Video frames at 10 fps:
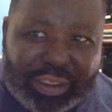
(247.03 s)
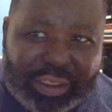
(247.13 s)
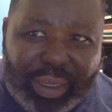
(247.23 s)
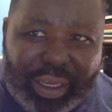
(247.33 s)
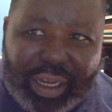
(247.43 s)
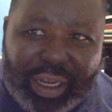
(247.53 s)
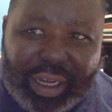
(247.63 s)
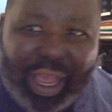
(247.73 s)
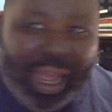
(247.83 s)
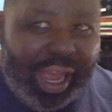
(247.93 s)
I mean,
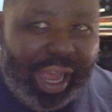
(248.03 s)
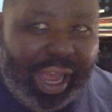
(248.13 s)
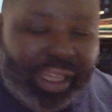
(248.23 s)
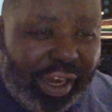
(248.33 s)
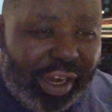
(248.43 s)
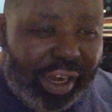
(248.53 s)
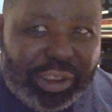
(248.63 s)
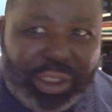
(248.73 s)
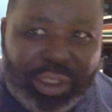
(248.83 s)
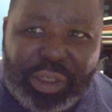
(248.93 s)
I can
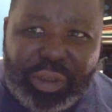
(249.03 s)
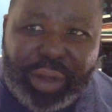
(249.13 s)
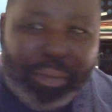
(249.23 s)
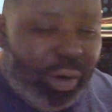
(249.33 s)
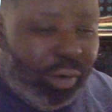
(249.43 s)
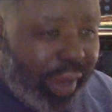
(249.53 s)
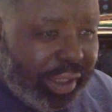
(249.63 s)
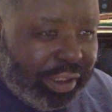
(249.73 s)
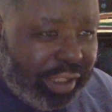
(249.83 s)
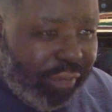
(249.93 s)
guarantee you I'm going to write a
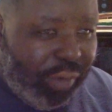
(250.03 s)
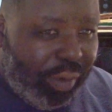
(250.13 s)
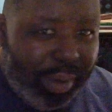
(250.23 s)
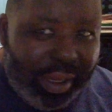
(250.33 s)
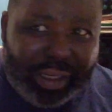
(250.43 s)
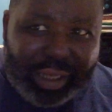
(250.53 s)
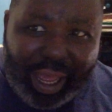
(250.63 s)
check for $1 million.